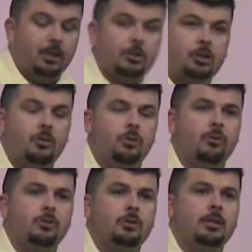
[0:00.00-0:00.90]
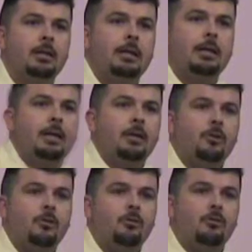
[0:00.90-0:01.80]
public schools
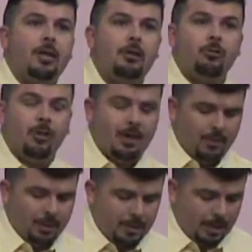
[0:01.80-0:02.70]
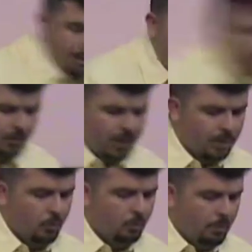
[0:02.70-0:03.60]
to teach them that God has
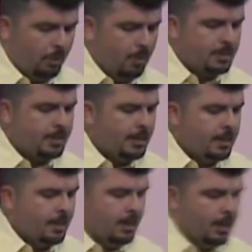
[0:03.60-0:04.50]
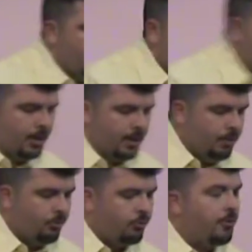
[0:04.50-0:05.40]
had no part in American
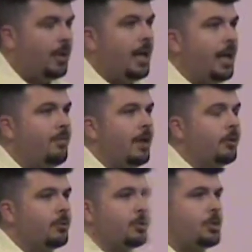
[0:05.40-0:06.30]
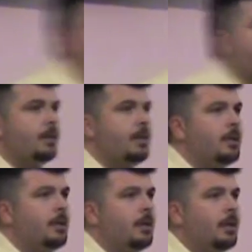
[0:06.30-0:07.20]
history and that
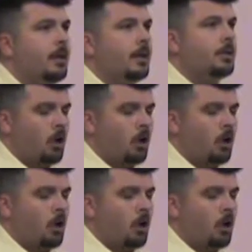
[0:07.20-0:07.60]
Christianity has